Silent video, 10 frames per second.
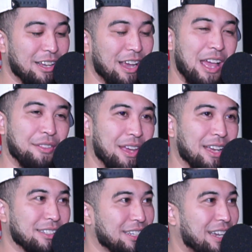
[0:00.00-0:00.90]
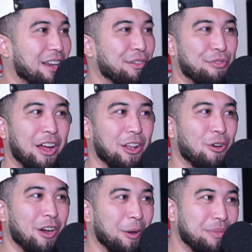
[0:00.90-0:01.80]
And then to kind of follow
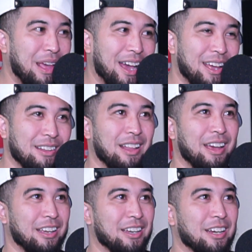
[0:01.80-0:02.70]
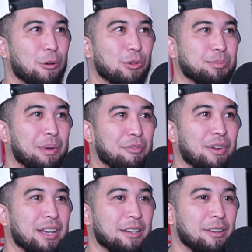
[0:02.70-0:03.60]
up that, like, it was my
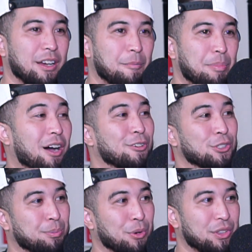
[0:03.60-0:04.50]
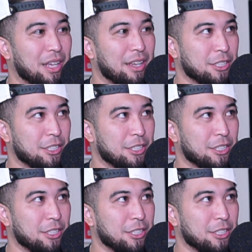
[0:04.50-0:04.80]
friend Pano's birthday